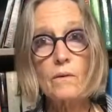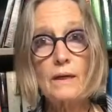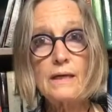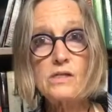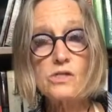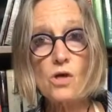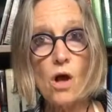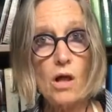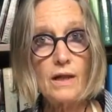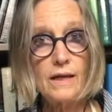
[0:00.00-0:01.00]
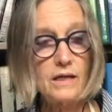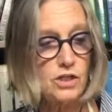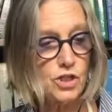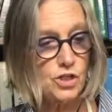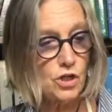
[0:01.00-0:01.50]
is all I need
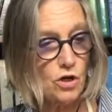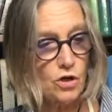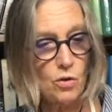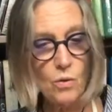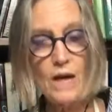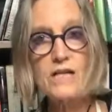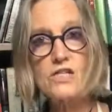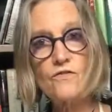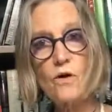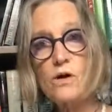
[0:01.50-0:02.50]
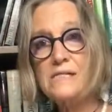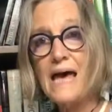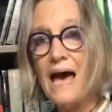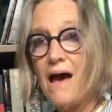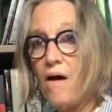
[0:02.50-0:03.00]
to show you as far as
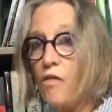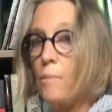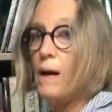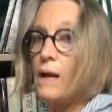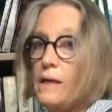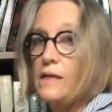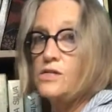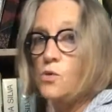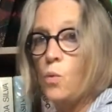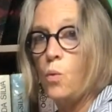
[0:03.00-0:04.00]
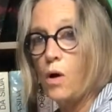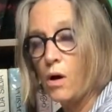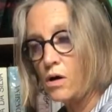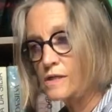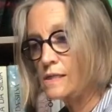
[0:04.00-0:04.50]
how the body easel
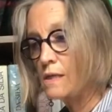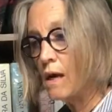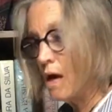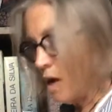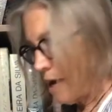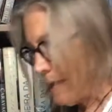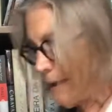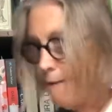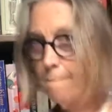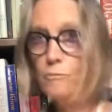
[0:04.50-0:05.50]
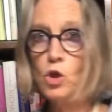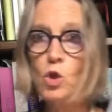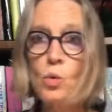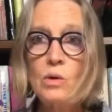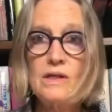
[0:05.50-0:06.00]
works.
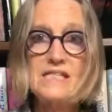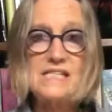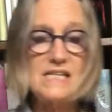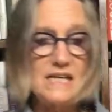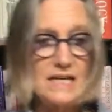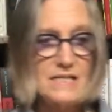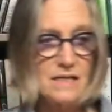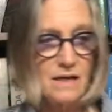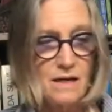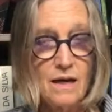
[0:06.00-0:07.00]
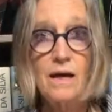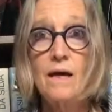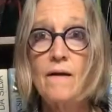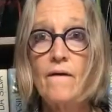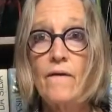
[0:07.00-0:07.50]
You will see it
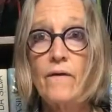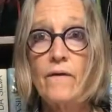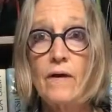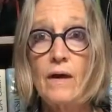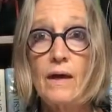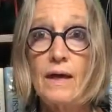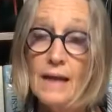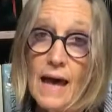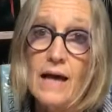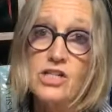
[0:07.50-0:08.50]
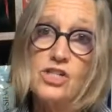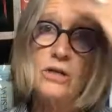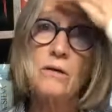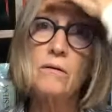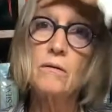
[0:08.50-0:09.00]
in action